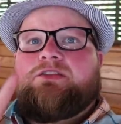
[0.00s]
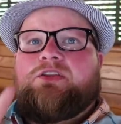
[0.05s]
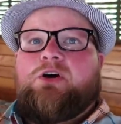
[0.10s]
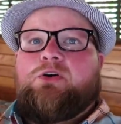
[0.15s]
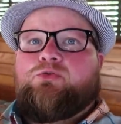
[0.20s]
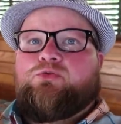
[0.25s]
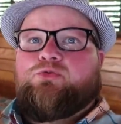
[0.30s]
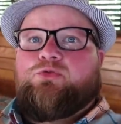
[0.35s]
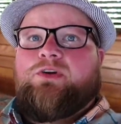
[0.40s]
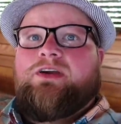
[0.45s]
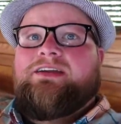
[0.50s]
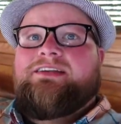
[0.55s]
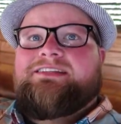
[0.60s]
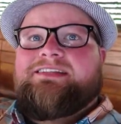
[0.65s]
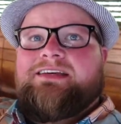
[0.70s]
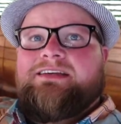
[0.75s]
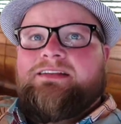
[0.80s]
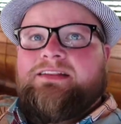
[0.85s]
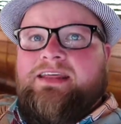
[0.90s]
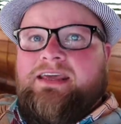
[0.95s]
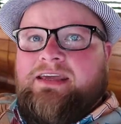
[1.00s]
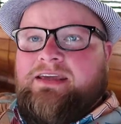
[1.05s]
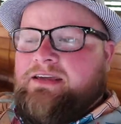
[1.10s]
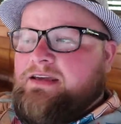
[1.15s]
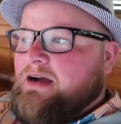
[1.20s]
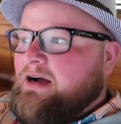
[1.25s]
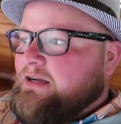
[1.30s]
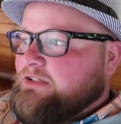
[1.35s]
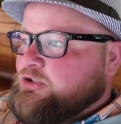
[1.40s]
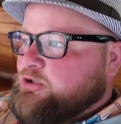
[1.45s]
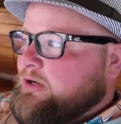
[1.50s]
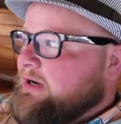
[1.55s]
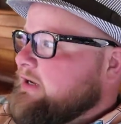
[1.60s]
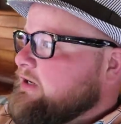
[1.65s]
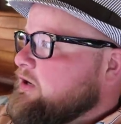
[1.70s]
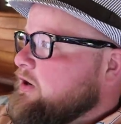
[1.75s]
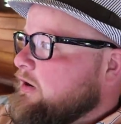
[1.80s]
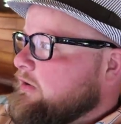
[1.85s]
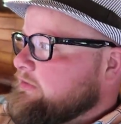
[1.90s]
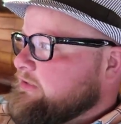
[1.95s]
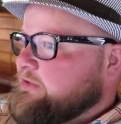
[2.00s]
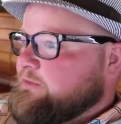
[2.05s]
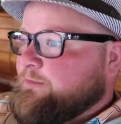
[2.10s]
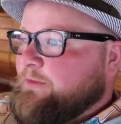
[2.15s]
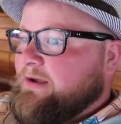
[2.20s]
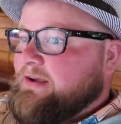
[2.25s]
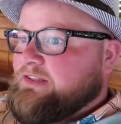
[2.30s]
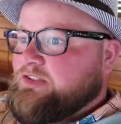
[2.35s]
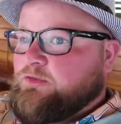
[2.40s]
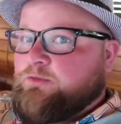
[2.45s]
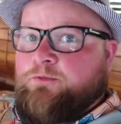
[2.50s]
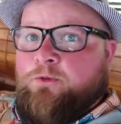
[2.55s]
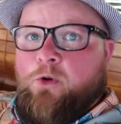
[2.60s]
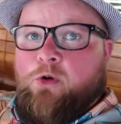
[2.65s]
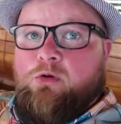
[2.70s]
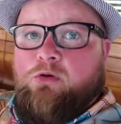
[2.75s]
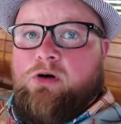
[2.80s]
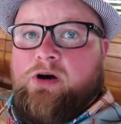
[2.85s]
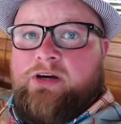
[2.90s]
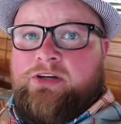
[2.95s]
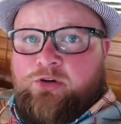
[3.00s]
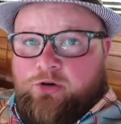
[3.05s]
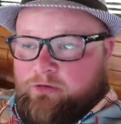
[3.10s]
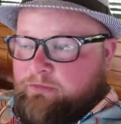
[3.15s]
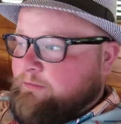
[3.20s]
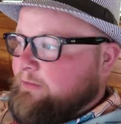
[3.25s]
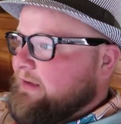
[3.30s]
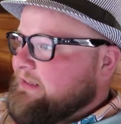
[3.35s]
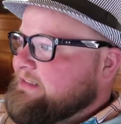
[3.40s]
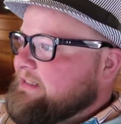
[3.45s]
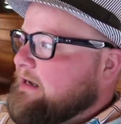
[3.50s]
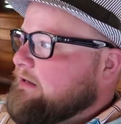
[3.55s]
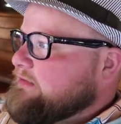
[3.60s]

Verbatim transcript: The reason the uh, train cars face forward or face